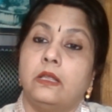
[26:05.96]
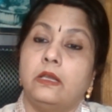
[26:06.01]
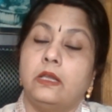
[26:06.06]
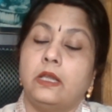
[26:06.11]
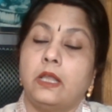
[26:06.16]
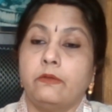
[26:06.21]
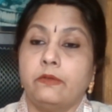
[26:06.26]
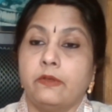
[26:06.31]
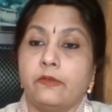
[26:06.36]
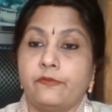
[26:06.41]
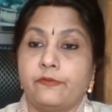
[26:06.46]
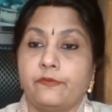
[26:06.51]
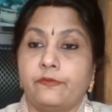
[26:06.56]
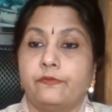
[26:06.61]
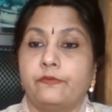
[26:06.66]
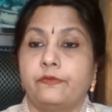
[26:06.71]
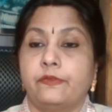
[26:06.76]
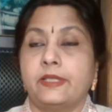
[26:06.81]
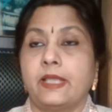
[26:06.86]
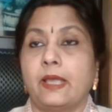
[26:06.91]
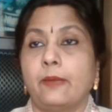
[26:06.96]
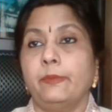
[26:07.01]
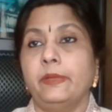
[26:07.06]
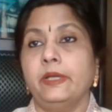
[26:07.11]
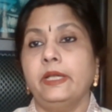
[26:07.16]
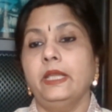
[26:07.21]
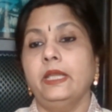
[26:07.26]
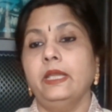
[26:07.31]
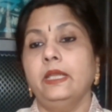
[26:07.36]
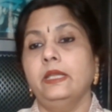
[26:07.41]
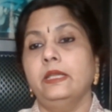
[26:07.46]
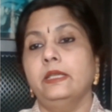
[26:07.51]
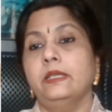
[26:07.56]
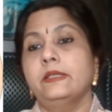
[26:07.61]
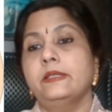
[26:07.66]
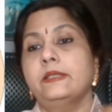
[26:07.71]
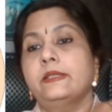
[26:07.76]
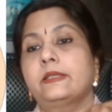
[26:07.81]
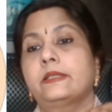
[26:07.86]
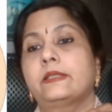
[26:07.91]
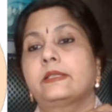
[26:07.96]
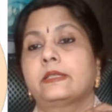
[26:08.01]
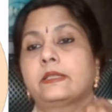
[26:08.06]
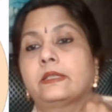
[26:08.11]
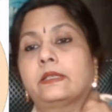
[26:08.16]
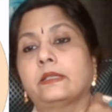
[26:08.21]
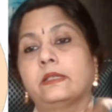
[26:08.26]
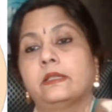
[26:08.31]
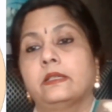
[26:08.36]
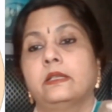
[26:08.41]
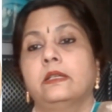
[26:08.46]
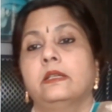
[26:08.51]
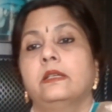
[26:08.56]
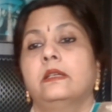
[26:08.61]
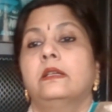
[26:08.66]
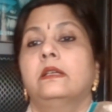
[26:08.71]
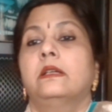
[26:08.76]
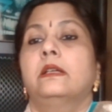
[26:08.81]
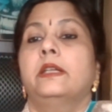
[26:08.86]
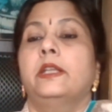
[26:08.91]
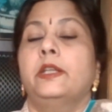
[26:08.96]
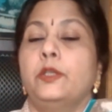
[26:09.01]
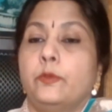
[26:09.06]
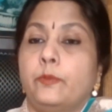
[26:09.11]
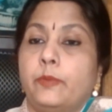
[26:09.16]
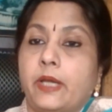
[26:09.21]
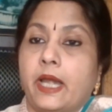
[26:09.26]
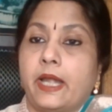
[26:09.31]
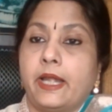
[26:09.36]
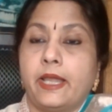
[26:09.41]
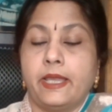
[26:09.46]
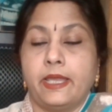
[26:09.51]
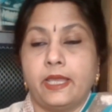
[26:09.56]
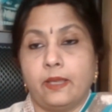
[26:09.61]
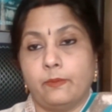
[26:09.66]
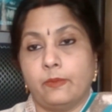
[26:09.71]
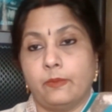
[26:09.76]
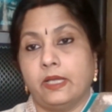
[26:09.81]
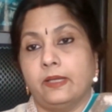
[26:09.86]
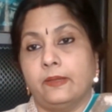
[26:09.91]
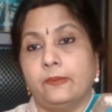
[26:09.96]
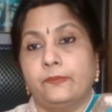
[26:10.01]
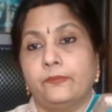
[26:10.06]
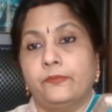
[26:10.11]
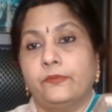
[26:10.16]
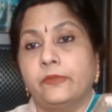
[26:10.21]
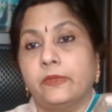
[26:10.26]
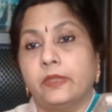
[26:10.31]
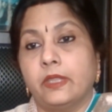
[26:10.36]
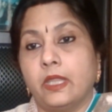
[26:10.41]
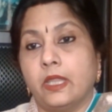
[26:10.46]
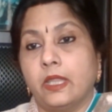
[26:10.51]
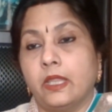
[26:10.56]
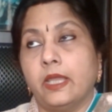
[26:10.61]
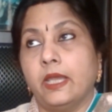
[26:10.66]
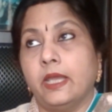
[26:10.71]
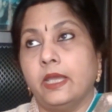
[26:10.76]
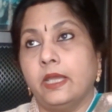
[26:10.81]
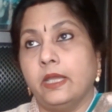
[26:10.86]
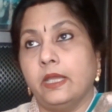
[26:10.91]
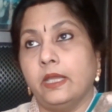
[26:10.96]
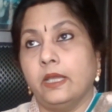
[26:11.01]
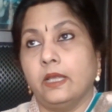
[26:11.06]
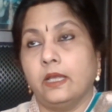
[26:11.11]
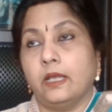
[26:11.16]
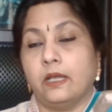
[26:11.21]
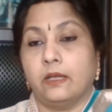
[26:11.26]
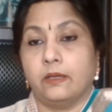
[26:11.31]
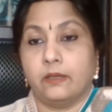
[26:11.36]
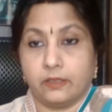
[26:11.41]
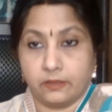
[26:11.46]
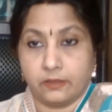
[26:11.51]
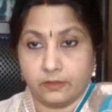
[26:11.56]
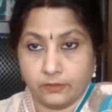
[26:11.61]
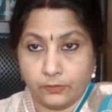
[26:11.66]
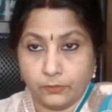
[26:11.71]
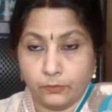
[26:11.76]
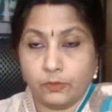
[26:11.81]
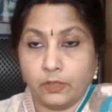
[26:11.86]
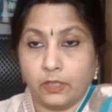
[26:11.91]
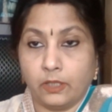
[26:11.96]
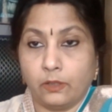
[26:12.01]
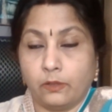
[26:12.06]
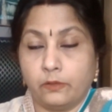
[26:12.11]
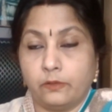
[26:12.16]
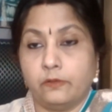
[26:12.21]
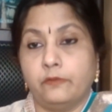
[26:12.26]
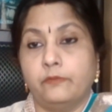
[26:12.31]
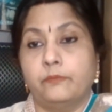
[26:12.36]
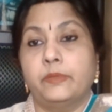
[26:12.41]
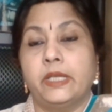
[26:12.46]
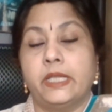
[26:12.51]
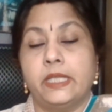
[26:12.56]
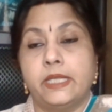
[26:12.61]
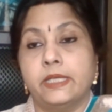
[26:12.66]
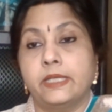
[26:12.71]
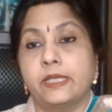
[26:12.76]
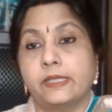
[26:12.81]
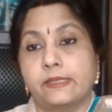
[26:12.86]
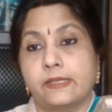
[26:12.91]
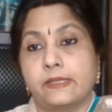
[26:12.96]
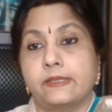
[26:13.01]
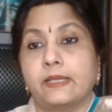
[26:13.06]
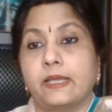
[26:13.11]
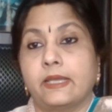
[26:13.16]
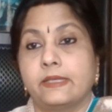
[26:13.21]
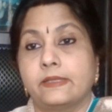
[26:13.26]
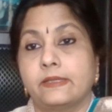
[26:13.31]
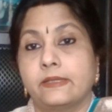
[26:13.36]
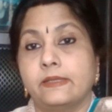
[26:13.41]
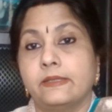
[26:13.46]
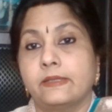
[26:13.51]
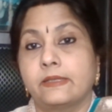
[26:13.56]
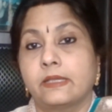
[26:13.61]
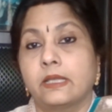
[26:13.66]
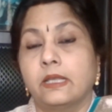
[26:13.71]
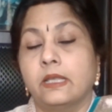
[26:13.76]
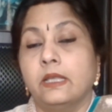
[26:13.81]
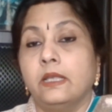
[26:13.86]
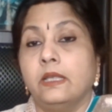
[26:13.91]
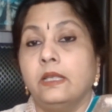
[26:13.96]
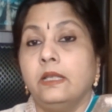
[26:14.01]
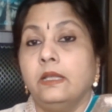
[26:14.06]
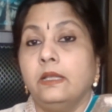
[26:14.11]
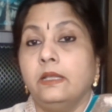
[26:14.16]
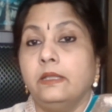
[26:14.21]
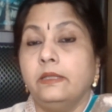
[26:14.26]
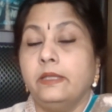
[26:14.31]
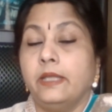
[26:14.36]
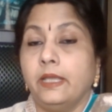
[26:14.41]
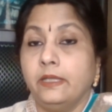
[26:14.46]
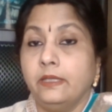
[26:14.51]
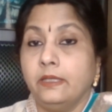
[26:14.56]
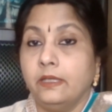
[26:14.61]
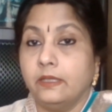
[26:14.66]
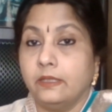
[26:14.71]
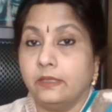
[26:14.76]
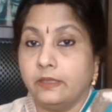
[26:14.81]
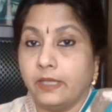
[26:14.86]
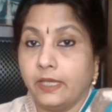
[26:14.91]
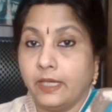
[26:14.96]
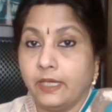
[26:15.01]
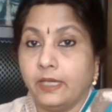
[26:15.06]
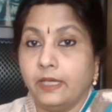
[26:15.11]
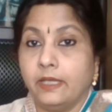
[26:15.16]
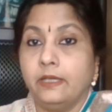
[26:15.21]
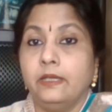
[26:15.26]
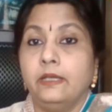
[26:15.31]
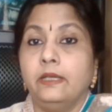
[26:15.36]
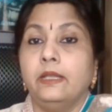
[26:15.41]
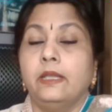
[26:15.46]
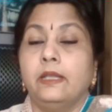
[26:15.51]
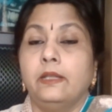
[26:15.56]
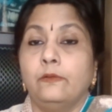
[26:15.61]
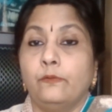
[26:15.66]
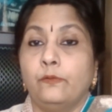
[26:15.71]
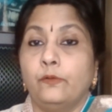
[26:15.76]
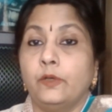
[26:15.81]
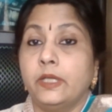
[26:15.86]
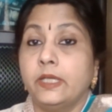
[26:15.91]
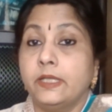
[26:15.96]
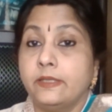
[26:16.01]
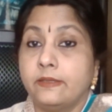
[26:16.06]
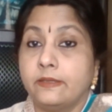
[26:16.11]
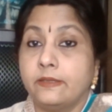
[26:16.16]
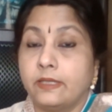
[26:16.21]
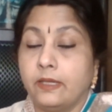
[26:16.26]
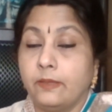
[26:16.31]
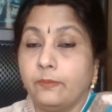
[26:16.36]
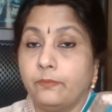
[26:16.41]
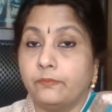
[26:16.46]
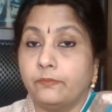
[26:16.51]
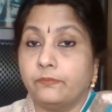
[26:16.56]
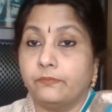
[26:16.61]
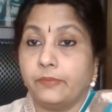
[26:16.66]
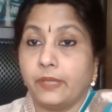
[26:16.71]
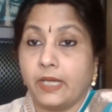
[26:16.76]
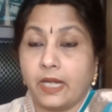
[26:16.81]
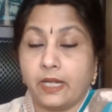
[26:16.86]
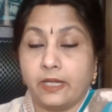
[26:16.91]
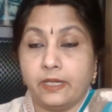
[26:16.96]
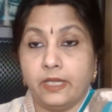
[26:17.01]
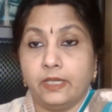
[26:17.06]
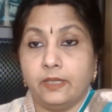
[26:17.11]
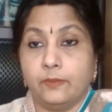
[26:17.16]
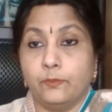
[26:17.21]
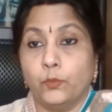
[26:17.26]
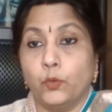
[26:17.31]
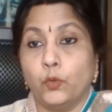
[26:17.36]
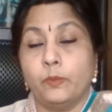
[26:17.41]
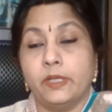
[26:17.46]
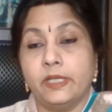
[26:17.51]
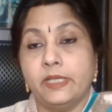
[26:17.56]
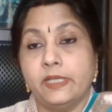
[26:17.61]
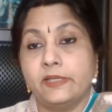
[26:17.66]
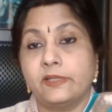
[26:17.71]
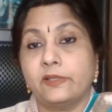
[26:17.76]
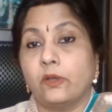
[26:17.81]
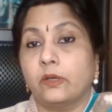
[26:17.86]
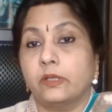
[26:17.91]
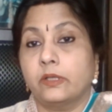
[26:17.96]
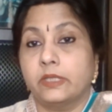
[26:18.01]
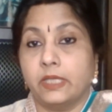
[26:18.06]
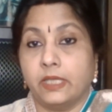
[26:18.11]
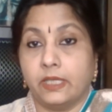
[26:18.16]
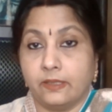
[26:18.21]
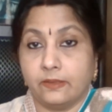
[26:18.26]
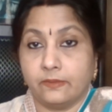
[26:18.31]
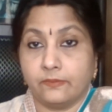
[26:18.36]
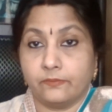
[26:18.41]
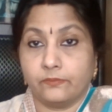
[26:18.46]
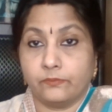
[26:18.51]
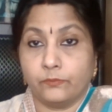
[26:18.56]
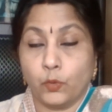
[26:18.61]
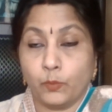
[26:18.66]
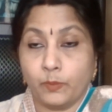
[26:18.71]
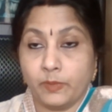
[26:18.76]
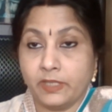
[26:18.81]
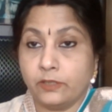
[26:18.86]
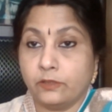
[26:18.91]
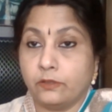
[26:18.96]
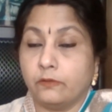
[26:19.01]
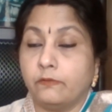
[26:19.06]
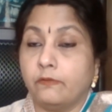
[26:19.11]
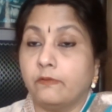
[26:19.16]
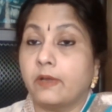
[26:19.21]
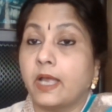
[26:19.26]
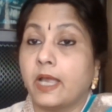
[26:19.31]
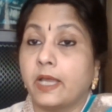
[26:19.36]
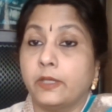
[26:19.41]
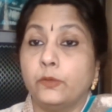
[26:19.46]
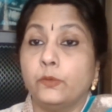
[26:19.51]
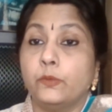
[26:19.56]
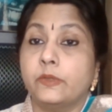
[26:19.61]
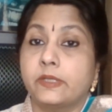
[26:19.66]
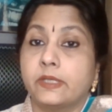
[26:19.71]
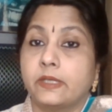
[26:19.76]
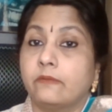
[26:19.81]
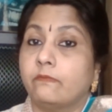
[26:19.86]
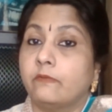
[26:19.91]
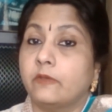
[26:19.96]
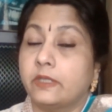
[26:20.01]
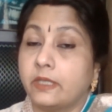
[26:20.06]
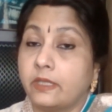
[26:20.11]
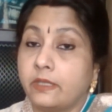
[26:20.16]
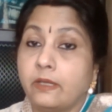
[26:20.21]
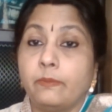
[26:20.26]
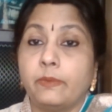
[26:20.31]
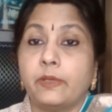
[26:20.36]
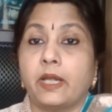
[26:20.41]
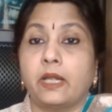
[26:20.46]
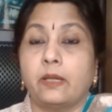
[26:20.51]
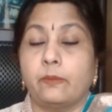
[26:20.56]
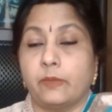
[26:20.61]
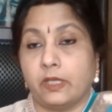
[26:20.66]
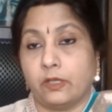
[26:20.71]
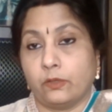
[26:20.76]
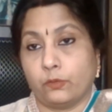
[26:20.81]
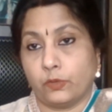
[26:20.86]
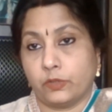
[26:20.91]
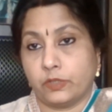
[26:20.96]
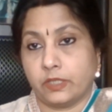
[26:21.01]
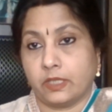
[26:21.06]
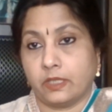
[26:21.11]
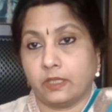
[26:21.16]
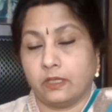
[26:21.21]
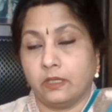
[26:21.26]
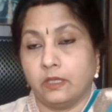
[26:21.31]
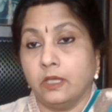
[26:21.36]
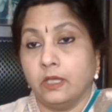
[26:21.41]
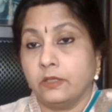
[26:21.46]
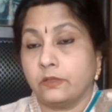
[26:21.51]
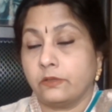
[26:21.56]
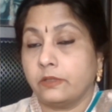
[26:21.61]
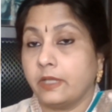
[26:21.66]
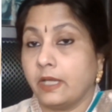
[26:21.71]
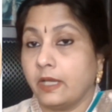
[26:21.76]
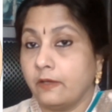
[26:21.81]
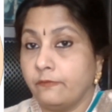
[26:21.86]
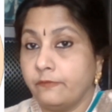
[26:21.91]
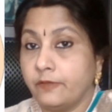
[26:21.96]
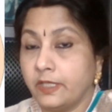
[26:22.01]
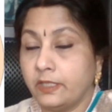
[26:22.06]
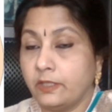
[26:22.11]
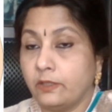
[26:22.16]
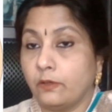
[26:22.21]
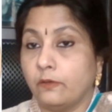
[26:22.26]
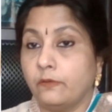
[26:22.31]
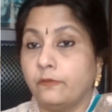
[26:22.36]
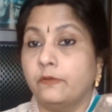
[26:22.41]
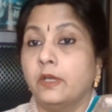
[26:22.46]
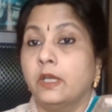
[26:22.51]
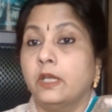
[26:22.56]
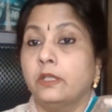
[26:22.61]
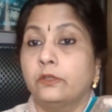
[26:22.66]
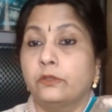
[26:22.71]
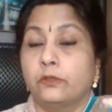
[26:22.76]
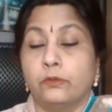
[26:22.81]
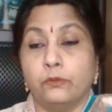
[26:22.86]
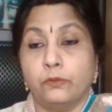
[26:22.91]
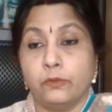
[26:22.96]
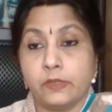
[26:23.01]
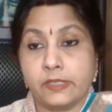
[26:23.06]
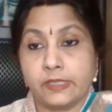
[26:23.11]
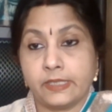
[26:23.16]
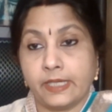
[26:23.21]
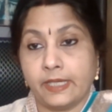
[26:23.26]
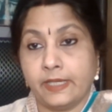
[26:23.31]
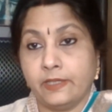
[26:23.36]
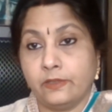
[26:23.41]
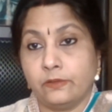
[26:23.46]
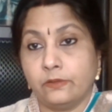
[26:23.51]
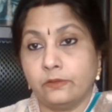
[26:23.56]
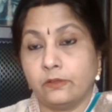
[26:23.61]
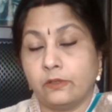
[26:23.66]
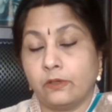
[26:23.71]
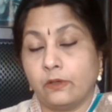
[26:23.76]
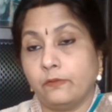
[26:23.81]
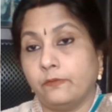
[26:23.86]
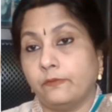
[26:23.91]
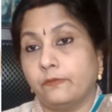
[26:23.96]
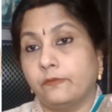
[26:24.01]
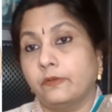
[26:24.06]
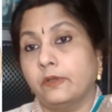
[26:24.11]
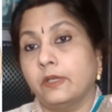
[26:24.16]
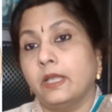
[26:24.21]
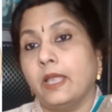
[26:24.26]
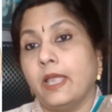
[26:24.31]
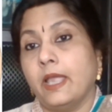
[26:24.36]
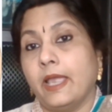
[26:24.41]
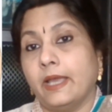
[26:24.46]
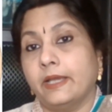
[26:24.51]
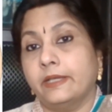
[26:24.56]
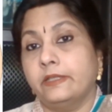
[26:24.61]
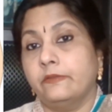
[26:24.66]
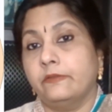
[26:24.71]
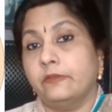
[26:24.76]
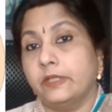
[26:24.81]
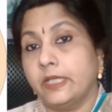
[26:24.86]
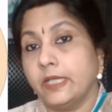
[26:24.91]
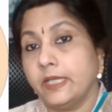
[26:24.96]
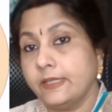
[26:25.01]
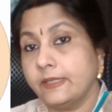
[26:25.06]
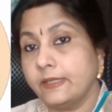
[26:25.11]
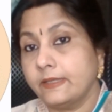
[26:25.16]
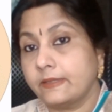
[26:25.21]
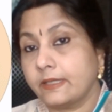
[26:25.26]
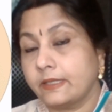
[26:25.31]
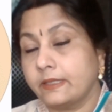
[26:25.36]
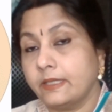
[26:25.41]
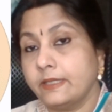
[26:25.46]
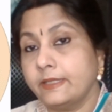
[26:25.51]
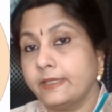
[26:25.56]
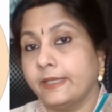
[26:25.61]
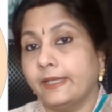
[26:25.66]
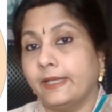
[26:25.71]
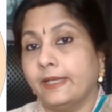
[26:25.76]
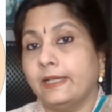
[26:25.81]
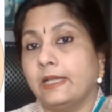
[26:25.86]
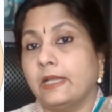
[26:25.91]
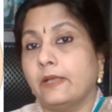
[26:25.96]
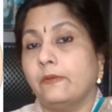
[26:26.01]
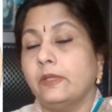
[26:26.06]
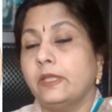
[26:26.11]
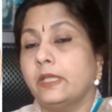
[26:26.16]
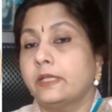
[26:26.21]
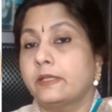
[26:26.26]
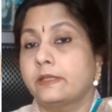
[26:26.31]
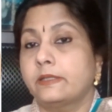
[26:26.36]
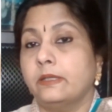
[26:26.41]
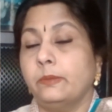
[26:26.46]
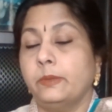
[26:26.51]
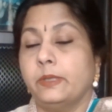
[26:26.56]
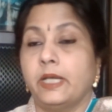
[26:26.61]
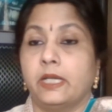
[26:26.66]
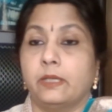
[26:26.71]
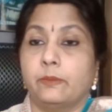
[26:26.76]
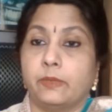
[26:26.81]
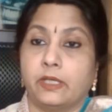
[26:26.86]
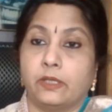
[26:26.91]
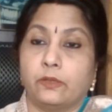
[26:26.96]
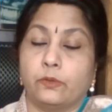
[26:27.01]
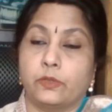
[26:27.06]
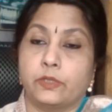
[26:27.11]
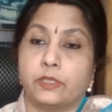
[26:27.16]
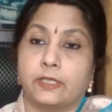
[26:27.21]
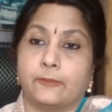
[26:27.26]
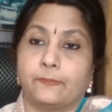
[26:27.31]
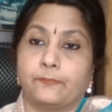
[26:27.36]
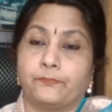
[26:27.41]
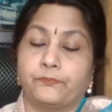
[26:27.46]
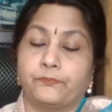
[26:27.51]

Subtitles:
Now, if somebody is into pranayama, they do a lot of breathing exercises, then they can influence the pranic movements or the movements of vayus within the pranamaya kosha. So the effect of those kinds of activities is at the second level, that is the pranamaya kosha.